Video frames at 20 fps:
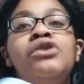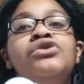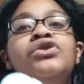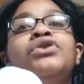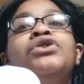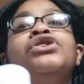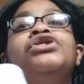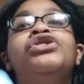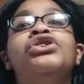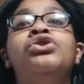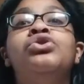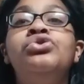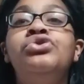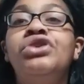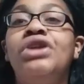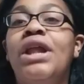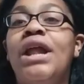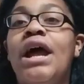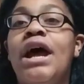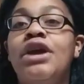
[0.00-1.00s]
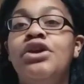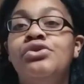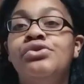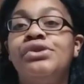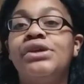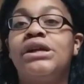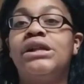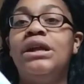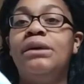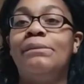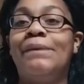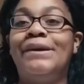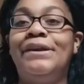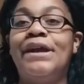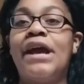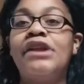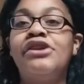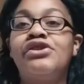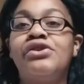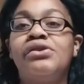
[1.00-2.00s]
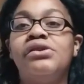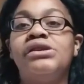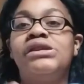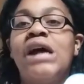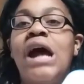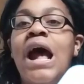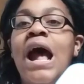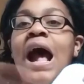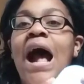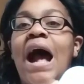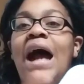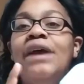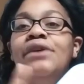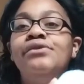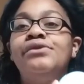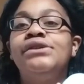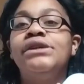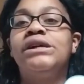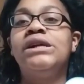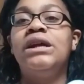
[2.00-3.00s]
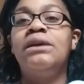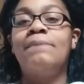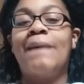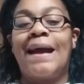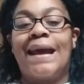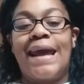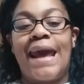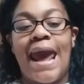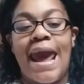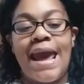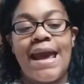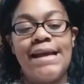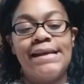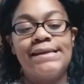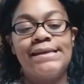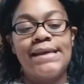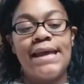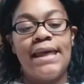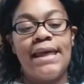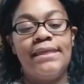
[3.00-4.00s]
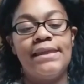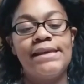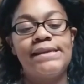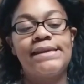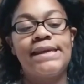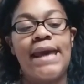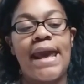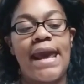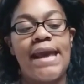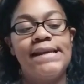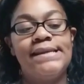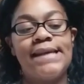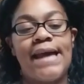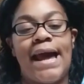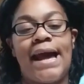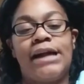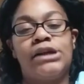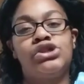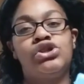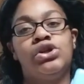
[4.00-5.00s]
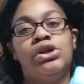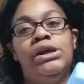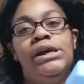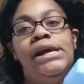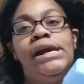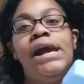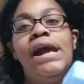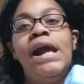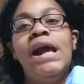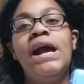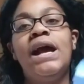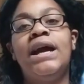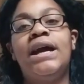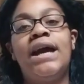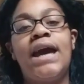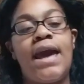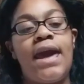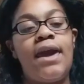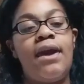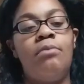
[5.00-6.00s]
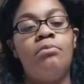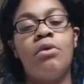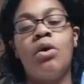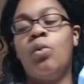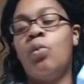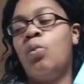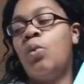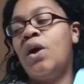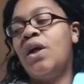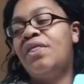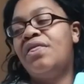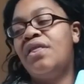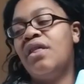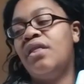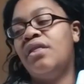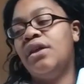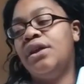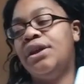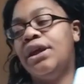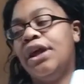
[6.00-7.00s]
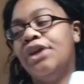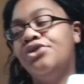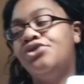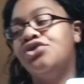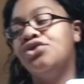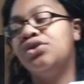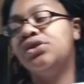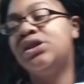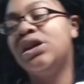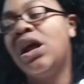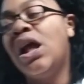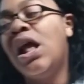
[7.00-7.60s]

So the solution that I use to clean my dentures, I used to clean my case. And this case actually came with the dentures.